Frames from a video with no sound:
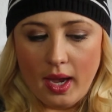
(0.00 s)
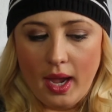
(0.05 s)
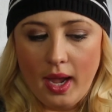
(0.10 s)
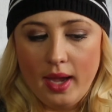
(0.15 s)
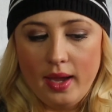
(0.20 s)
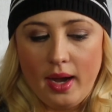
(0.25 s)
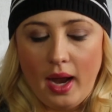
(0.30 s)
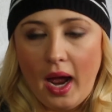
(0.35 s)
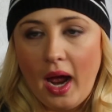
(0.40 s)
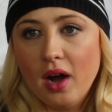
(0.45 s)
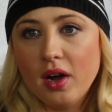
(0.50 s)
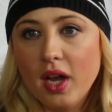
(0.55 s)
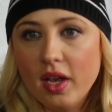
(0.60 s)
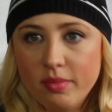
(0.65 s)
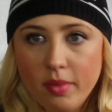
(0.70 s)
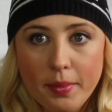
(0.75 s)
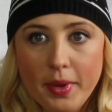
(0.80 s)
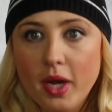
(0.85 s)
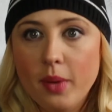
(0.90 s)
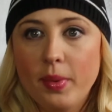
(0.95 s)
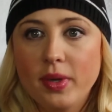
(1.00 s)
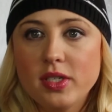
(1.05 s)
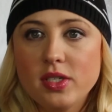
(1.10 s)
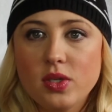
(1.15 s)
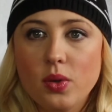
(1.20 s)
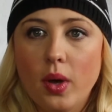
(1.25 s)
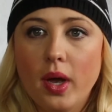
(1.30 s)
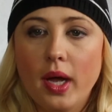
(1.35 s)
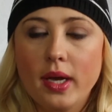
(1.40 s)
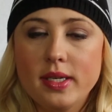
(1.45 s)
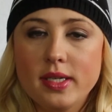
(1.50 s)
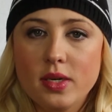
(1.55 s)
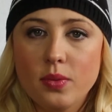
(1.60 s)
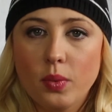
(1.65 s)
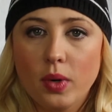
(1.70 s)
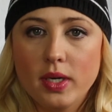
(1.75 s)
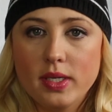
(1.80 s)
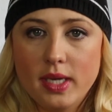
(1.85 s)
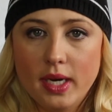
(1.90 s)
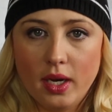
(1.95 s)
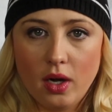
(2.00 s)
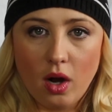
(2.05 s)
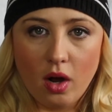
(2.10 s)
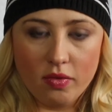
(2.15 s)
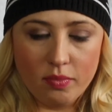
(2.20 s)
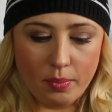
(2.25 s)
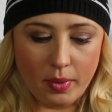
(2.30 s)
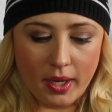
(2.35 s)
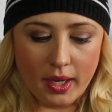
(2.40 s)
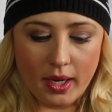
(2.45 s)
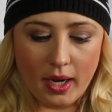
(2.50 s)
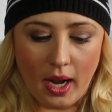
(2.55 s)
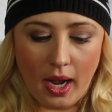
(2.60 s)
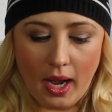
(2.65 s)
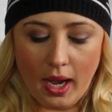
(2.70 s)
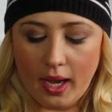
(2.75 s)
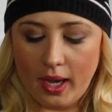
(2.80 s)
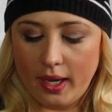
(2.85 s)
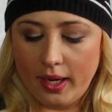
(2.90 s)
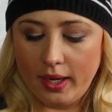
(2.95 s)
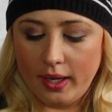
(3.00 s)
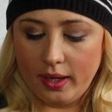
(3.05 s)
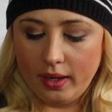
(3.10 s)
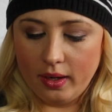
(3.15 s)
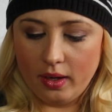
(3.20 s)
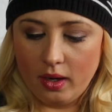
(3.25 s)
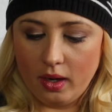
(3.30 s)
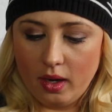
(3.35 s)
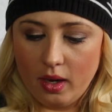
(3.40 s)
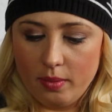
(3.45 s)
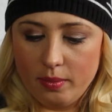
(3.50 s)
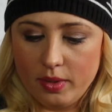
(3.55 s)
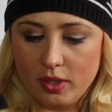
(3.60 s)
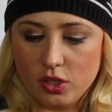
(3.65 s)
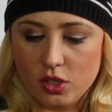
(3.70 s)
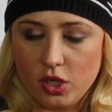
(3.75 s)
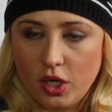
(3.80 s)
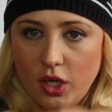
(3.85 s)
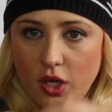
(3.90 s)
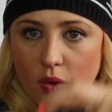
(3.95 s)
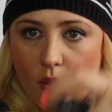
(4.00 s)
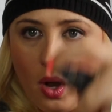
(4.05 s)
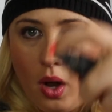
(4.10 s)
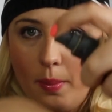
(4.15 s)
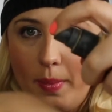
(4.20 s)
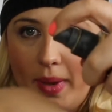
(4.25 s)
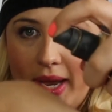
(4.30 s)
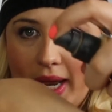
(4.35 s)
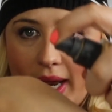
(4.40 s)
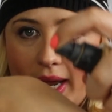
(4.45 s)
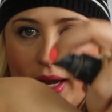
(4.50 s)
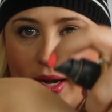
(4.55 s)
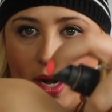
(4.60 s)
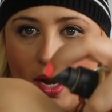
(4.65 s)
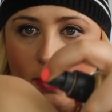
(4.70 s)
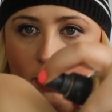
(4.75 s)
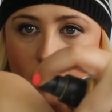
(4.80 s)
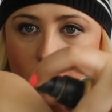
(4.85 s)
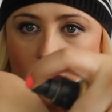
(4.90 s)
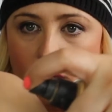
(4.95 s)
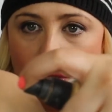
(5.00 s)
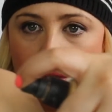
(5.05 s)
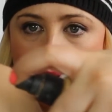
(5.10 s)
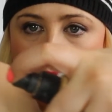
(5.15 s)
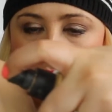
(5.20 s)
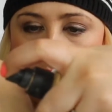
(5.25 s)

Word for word: and I already have my makeup on, so I, I didn't want to take it off, but I, I'm going to show you on my hand. I'm literally